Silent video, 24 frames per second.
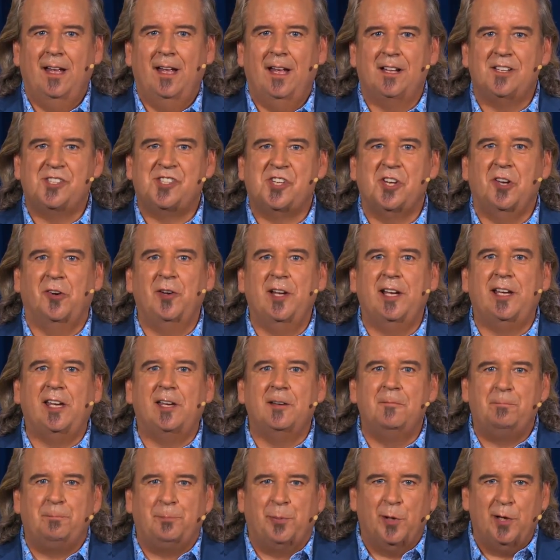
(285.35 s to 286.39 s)
And so it
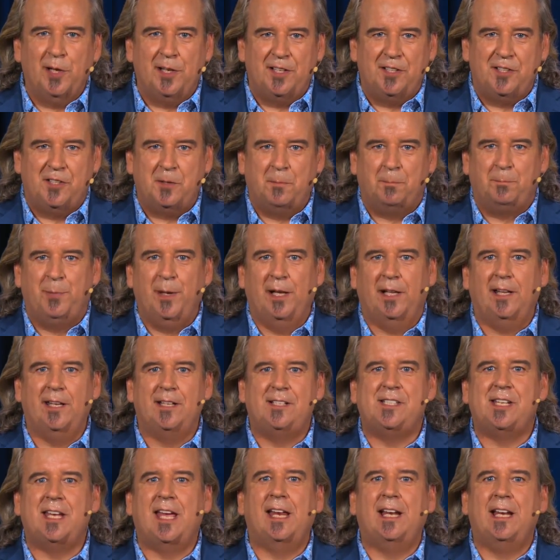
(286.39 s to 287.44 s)
can put
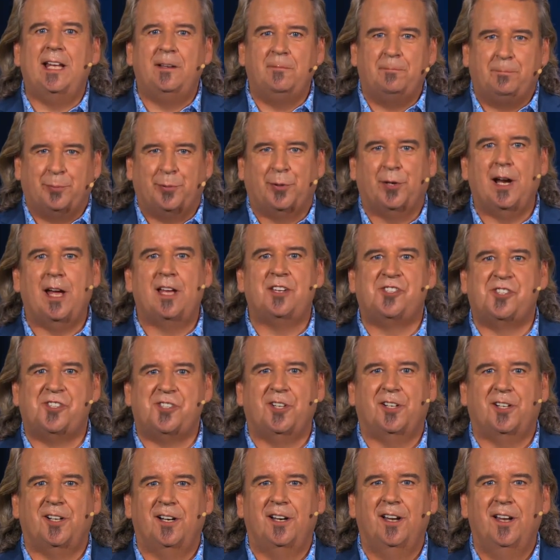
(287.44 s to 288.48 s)
debilitating
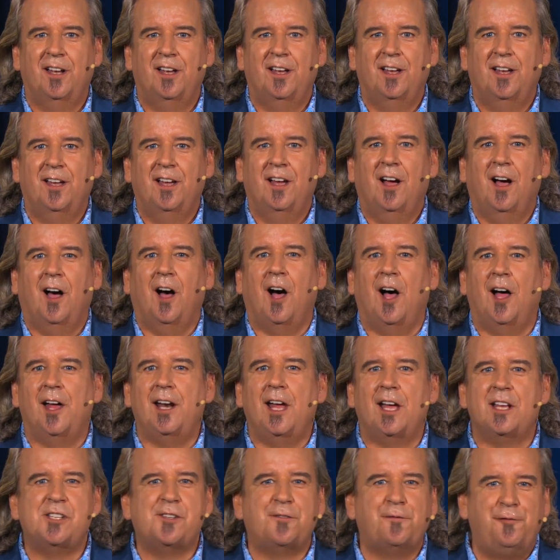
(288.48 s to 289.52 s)
pressure on
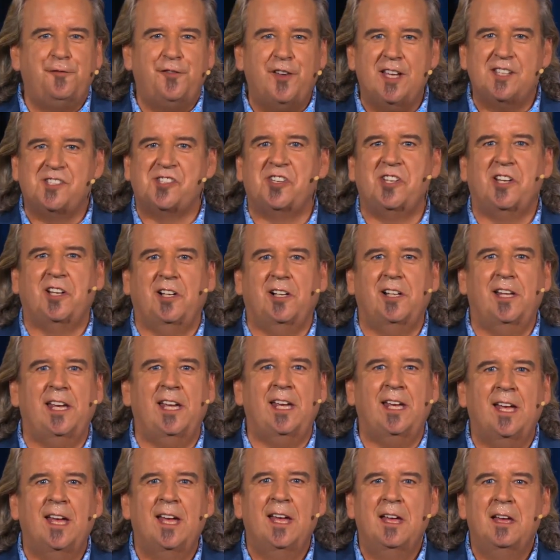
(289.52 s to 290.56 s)
us
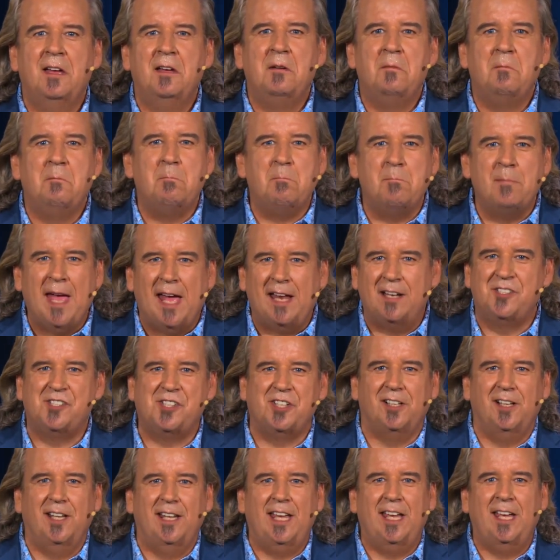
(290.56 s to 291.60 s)
physically,
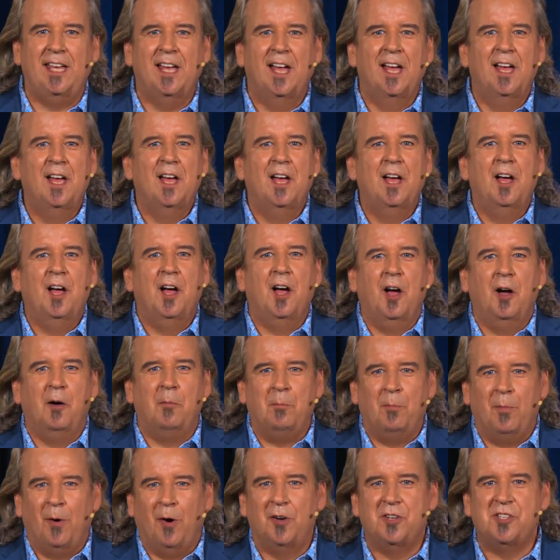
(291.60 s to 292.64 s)
mentally,
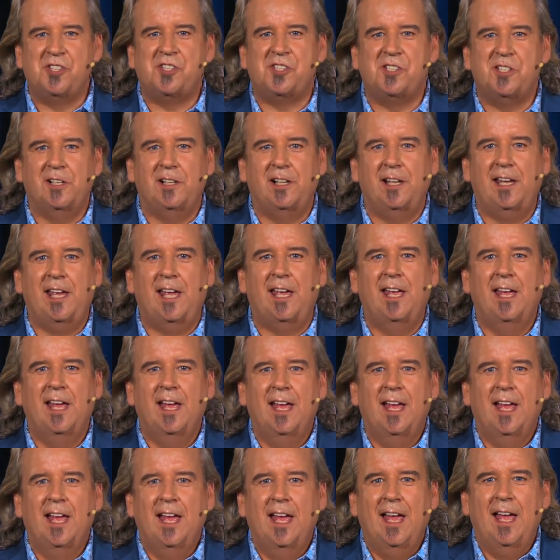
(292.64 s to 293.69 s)
emotionally,
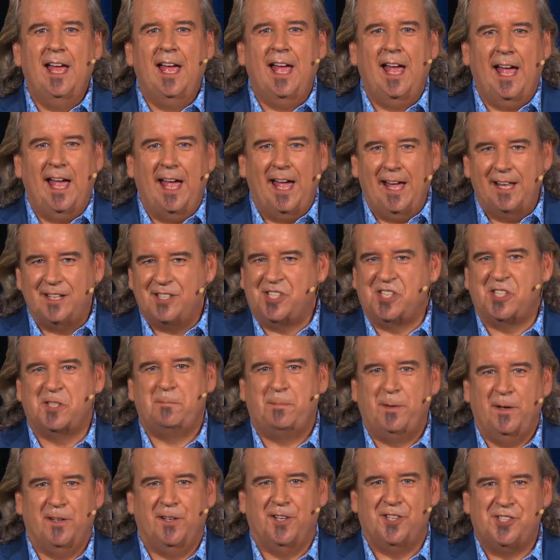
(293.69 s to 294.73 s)
and
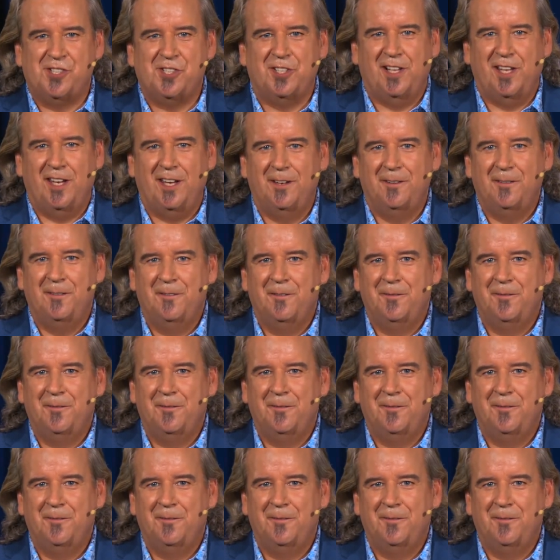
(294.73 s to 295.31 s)
spiritually.